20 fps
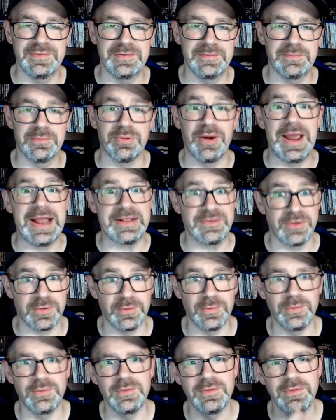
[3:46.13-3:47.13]

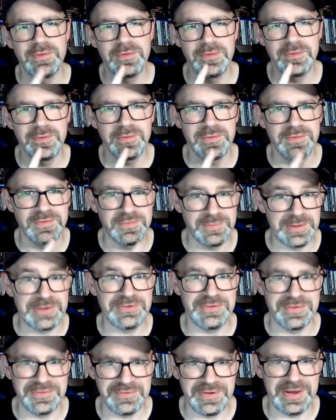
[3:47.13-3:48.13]
practical
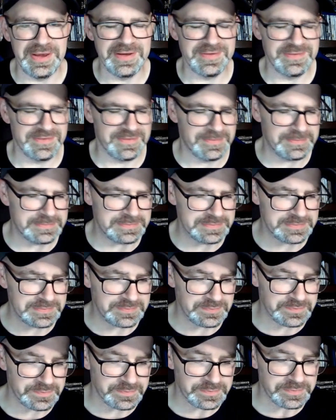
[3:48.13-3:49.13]
special effects
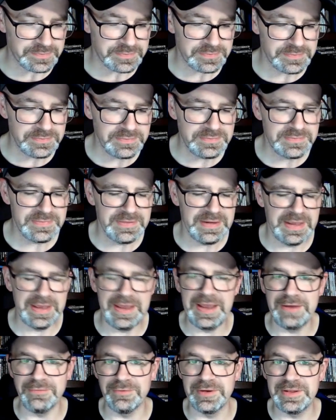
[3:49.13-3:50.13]

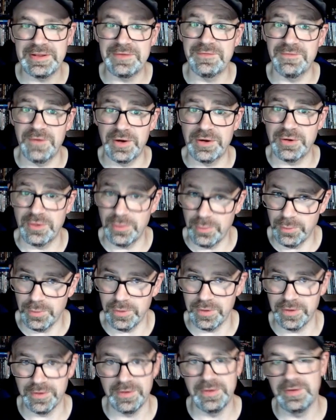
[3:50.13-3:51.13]
and really fun gore